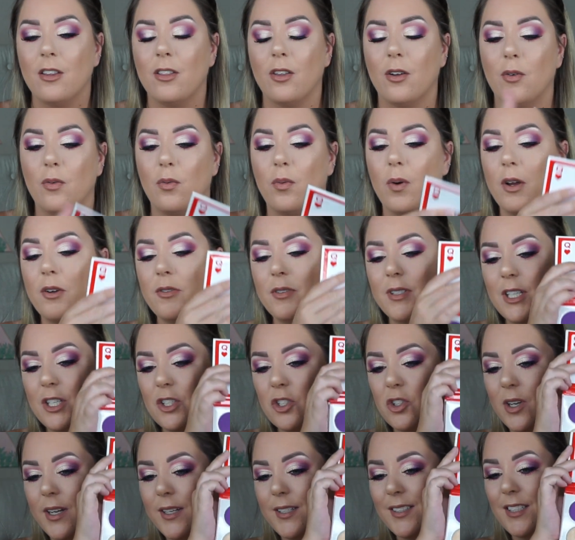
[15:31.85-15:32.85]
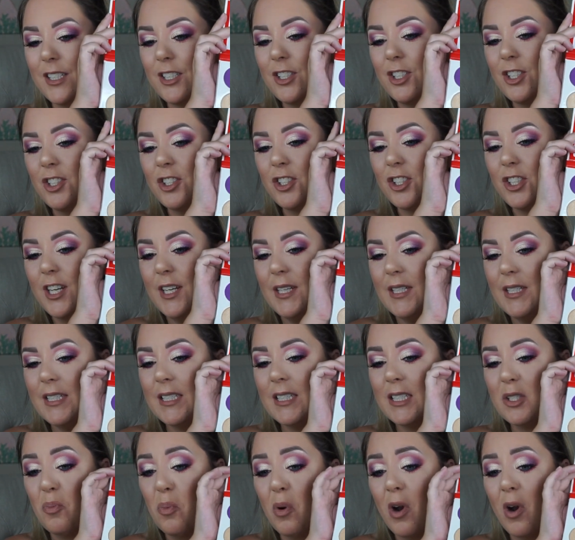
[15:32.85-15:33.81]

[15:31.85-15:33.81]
The rosy transition shade is